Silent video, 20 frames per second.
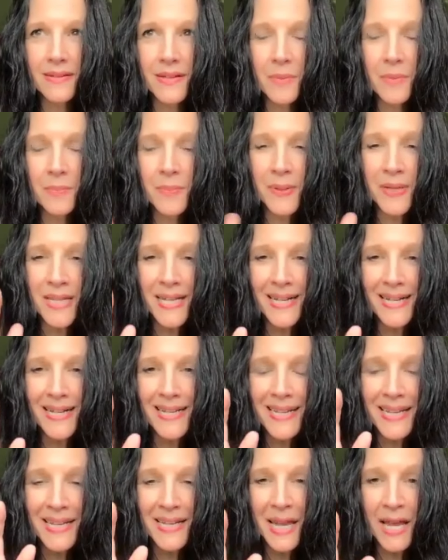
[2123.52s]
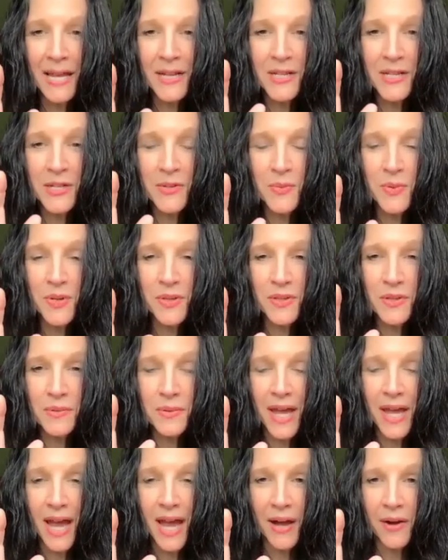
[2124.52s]
Completely connected with you
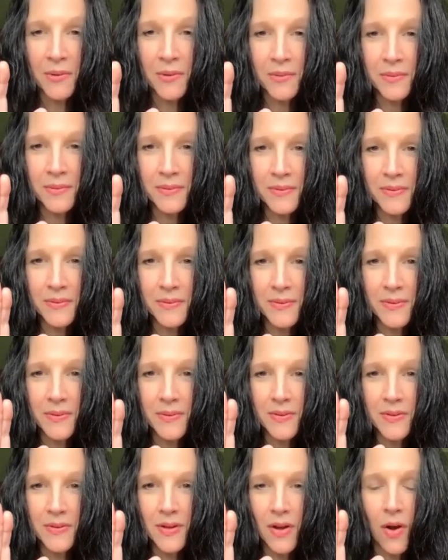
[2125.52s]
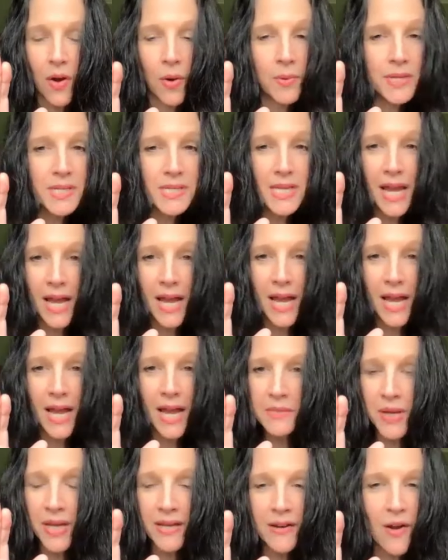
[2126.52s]
now. Always
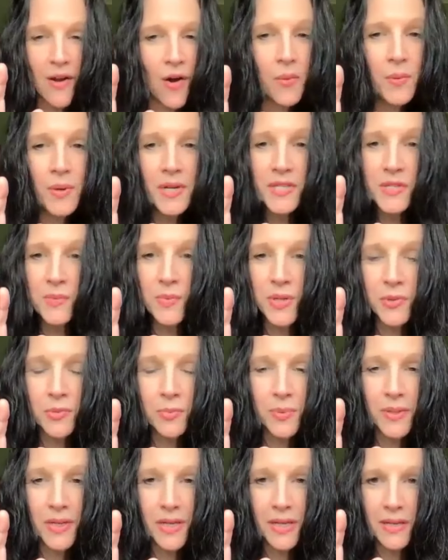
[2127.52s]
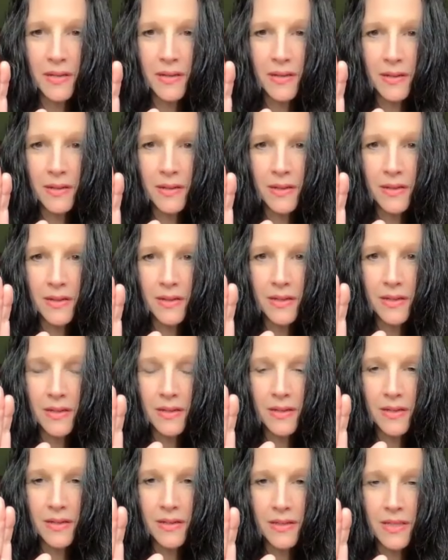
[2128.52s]
has been, always will be.
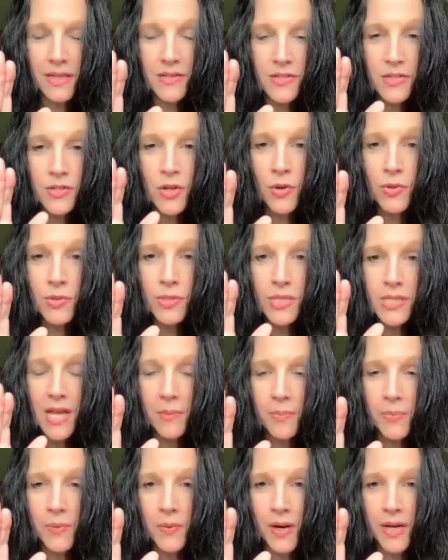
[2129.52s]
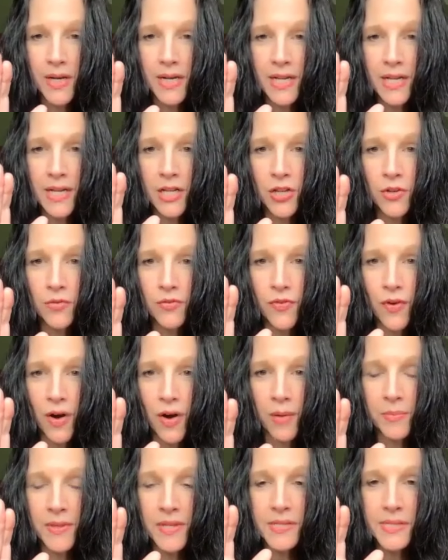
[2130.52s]
There's no separating you
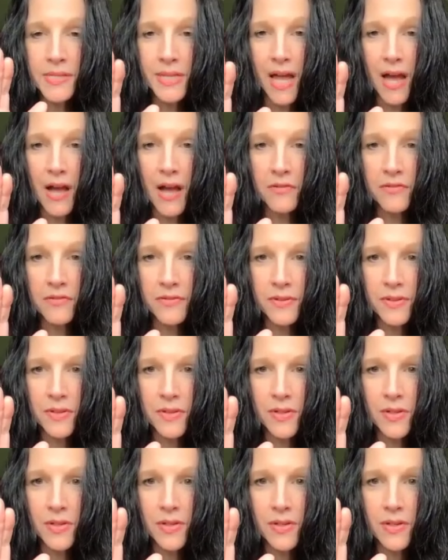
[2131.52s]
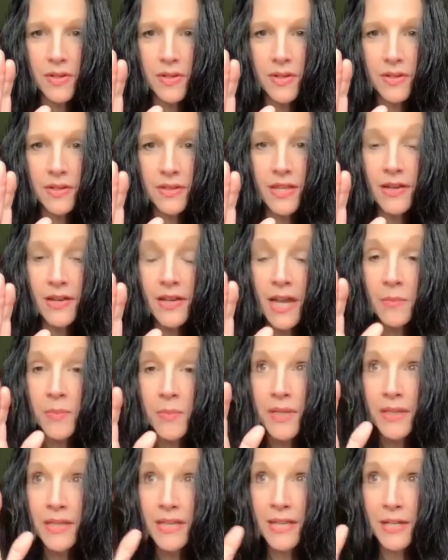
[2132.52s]
from this love. There can
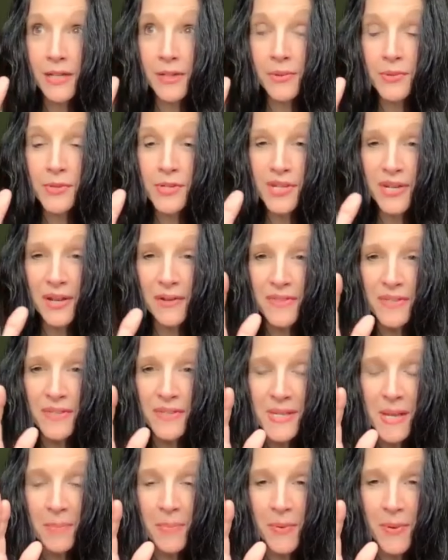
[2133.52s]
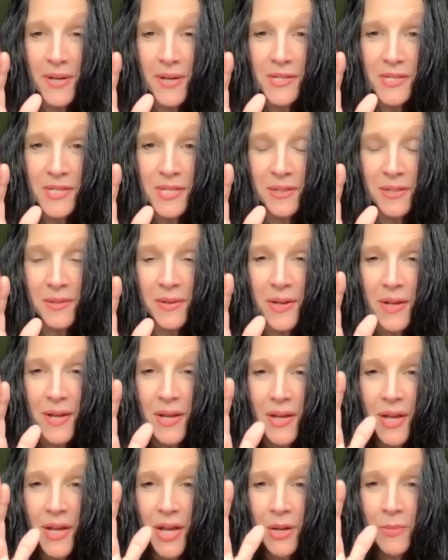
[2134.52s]
be the illusion of the separation.
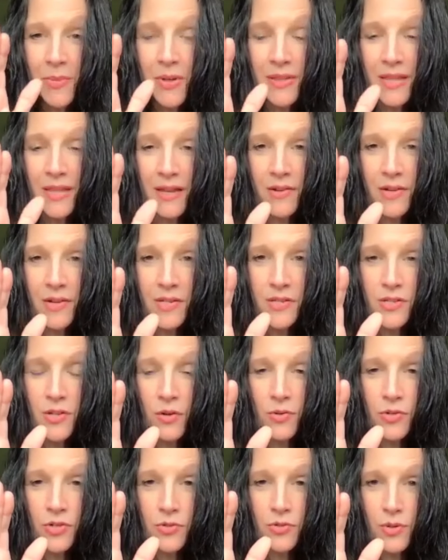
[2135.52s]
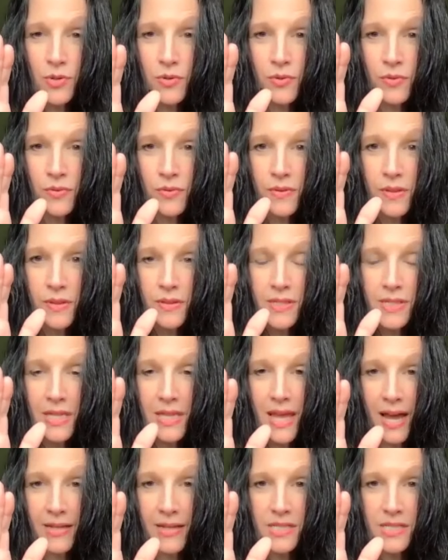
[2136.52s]
But there is no truth to
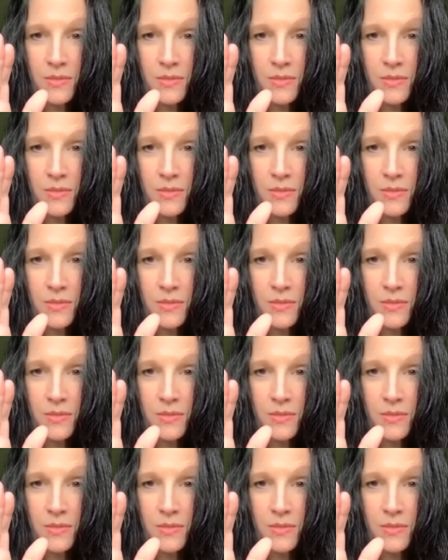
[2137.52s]
that